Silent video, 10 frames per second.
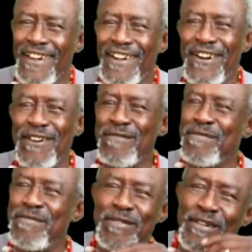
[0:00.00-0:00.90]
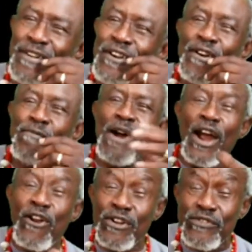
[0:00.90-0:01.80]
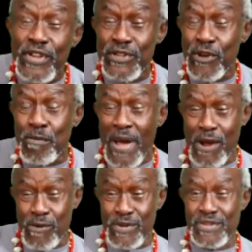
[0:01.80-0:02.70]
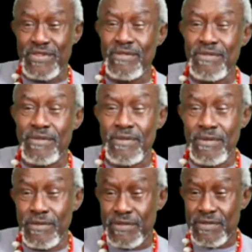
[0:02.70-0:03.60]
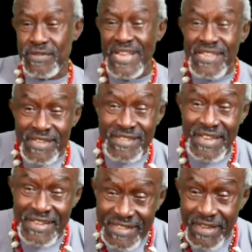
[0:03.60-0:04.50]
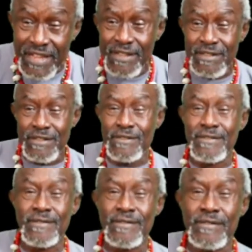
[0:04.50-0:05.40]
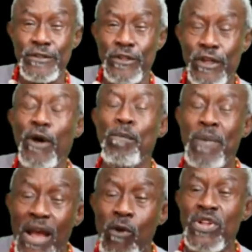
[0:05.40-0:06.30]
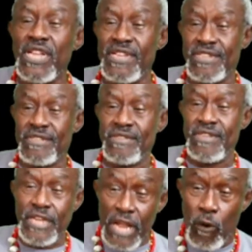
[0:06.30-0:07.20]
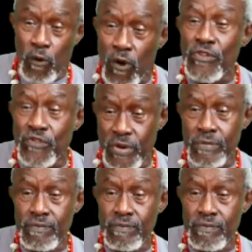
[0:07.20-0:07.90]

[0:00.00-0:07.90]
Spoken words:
Oh my people, my country is so backwards. This is the extent of backwardness in our country.